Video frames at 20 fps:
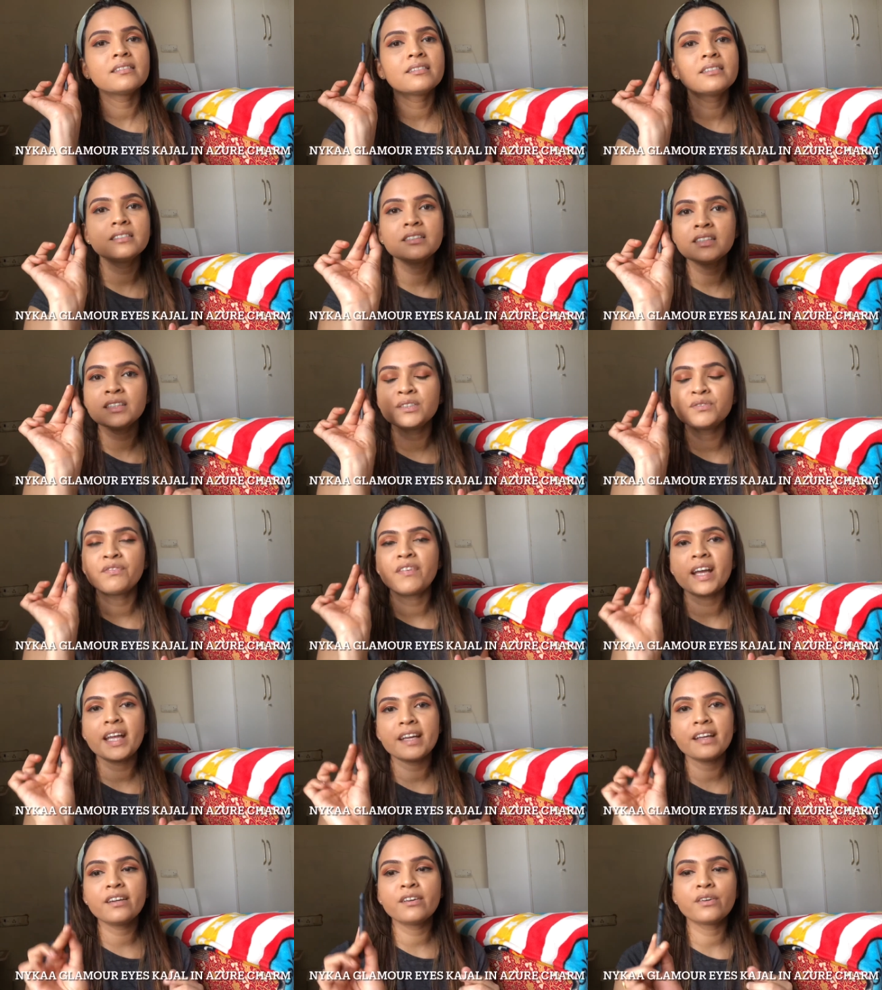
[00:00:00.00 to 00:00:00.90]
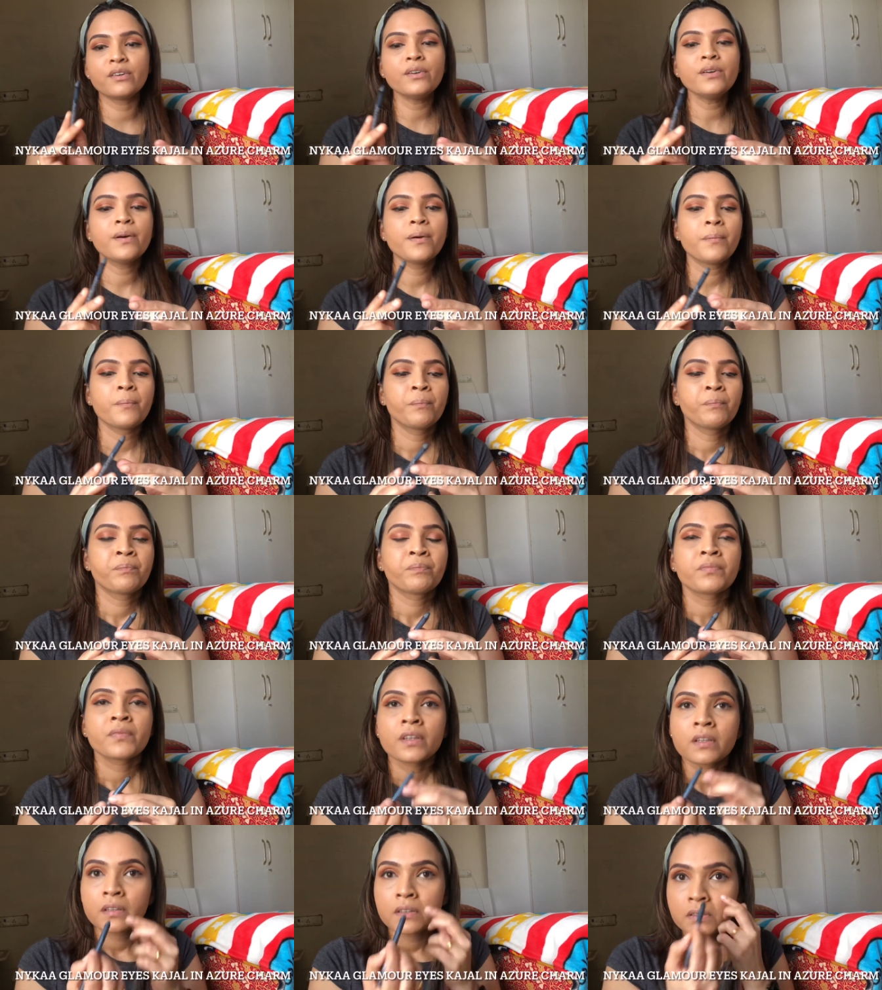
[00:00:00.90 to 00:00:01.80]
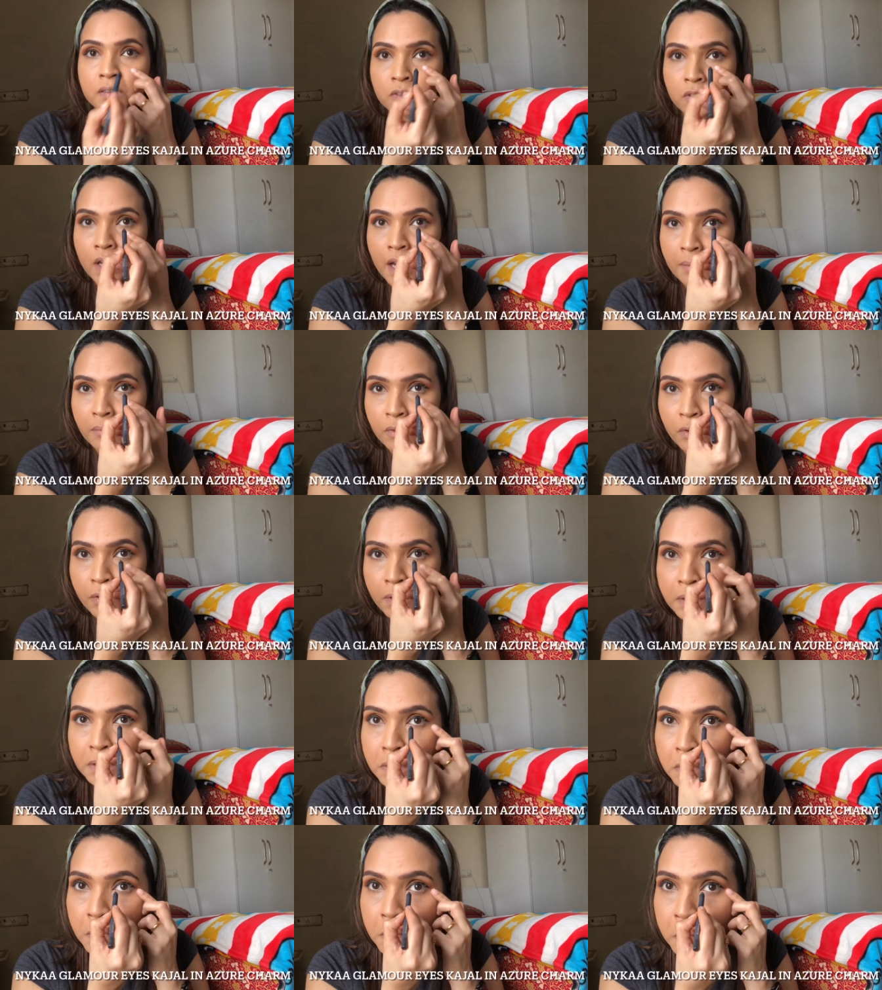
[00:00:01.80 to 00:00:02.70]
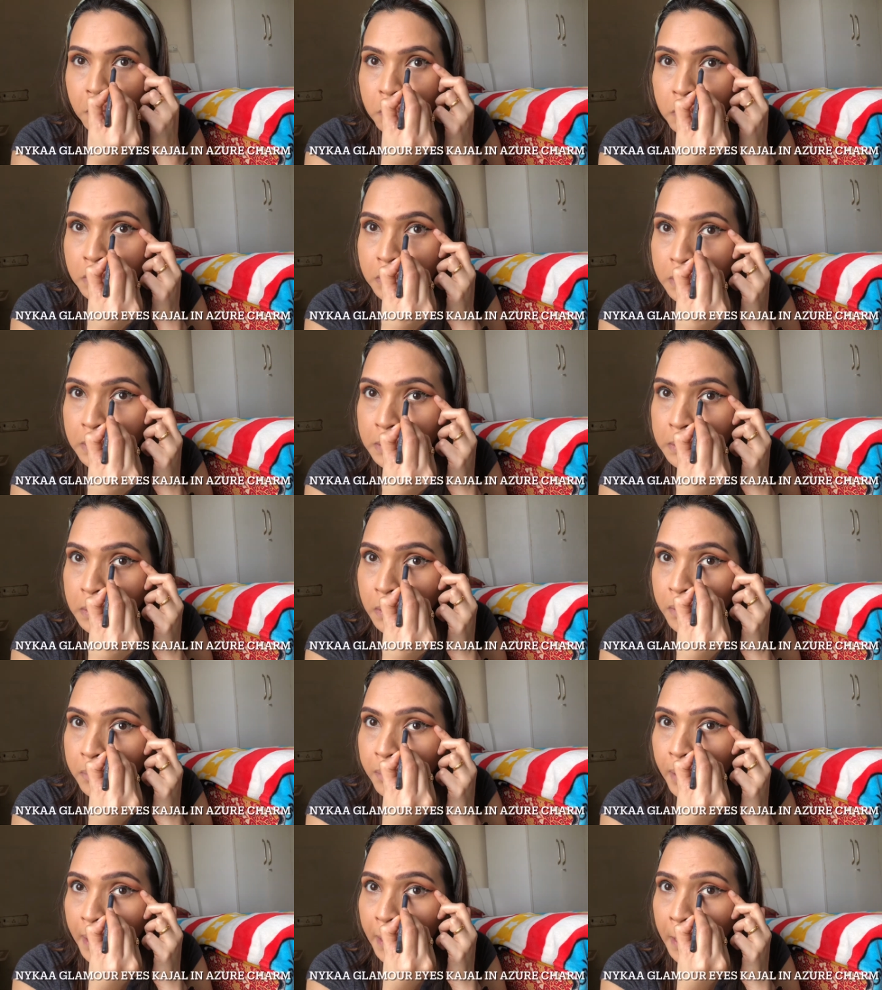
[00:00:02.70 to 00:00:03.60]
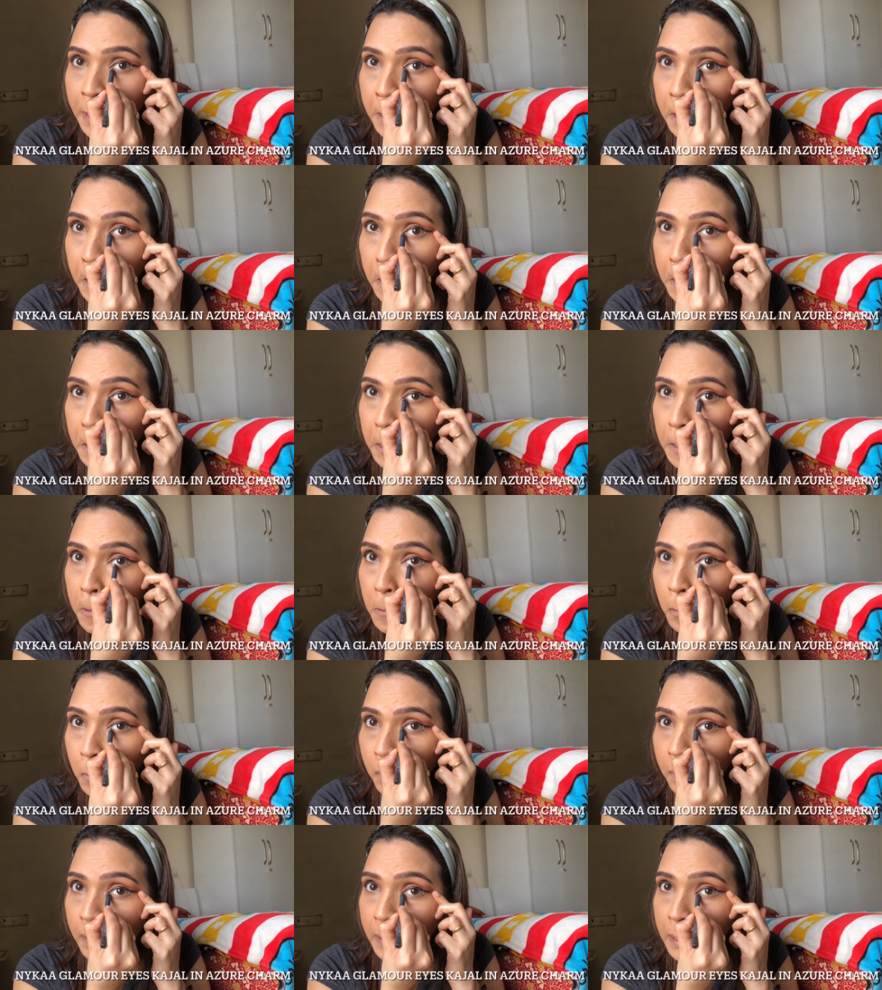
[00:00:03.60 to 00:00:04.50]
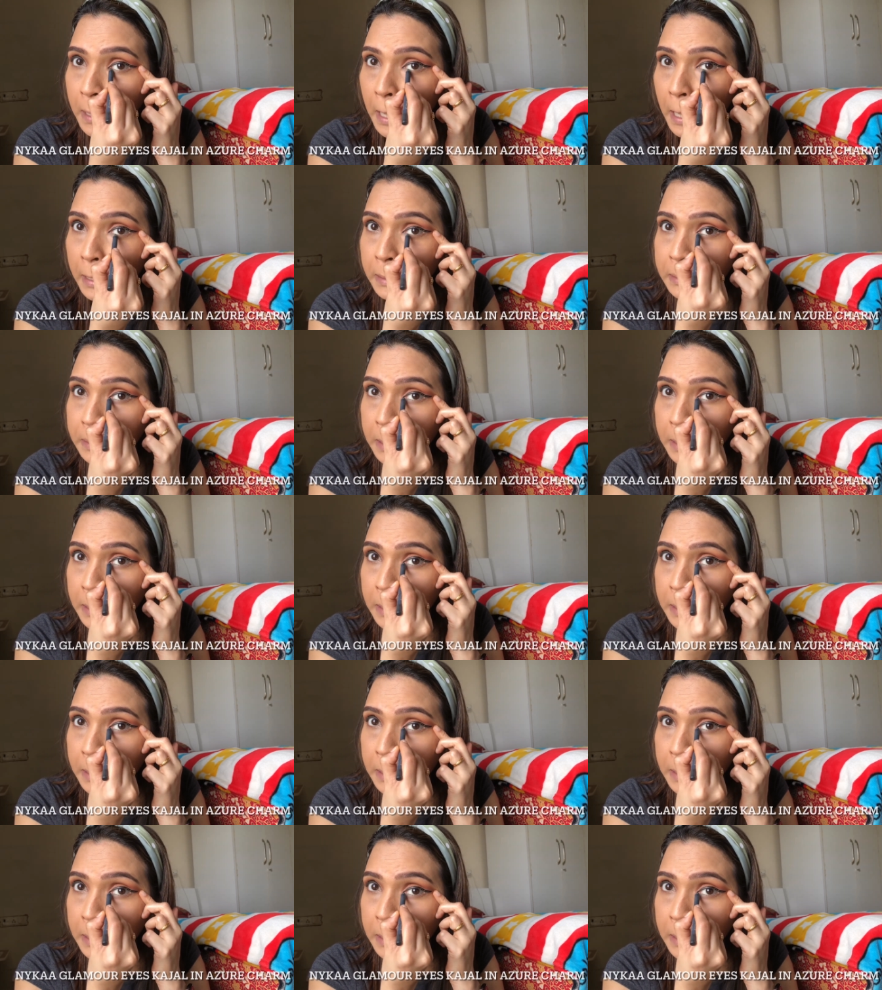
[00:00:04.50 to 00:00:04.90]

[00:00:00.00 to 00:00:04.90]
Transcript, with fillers: this is very good so i'm going to use this on my lower lash